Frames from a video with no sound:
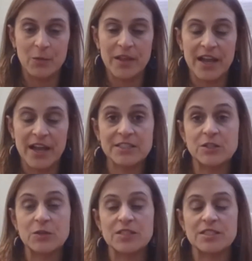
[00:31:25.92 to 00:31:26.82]
We had
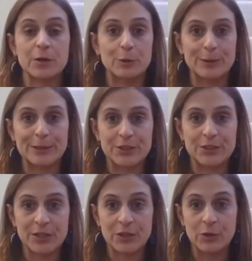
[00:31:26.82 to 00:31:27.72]
students in our own
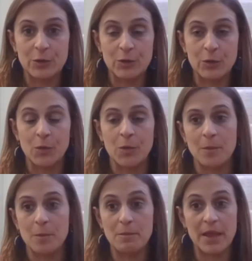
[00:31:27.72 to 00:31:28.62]
district who
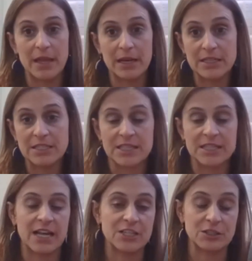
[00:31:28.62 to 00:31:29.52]
made it to
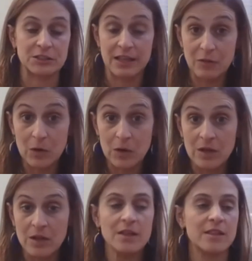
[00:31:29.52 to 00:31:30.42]
the national
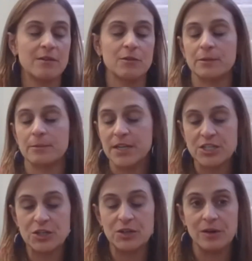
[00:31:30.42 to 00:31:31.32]
level. They were going
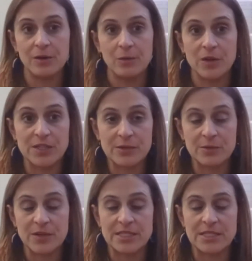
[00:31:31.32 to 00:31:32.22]
regional, which
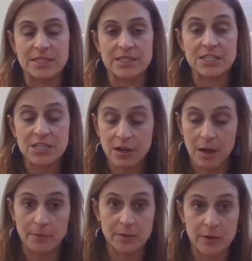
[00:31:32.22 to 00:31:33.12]
was such an
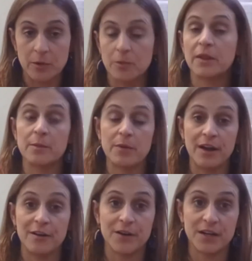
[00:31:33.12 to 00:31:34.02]
accomplishment. We're really
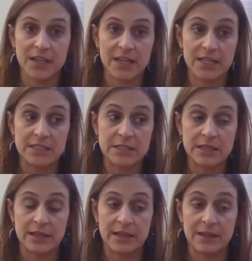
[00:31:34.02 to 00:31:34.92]
proud of our kids.
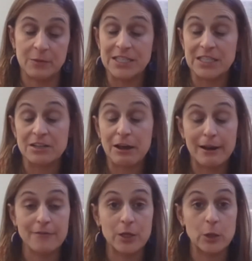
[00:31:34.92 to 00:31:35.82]
We did
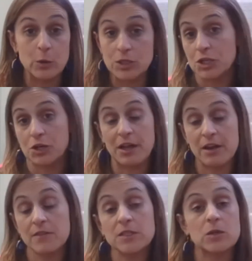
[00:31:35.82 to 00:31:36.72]
not have a huge
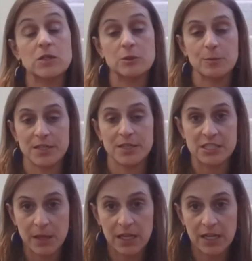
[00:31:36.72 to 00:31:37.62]
turnout of students who
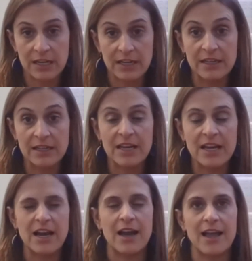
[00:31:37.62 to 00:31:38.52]
participated in it.
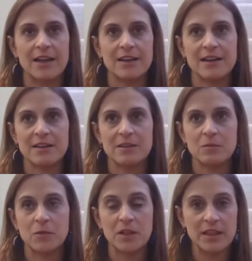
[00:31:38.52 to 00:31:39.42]
And
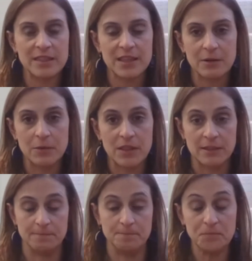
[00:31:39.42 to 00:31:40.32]
I really think with
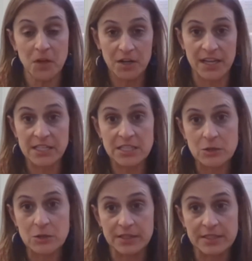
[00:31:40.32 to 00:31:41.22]
our GATE
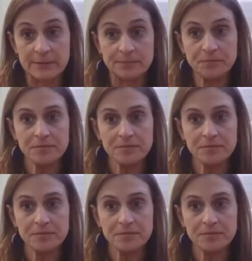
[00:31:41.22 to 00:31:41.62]
students,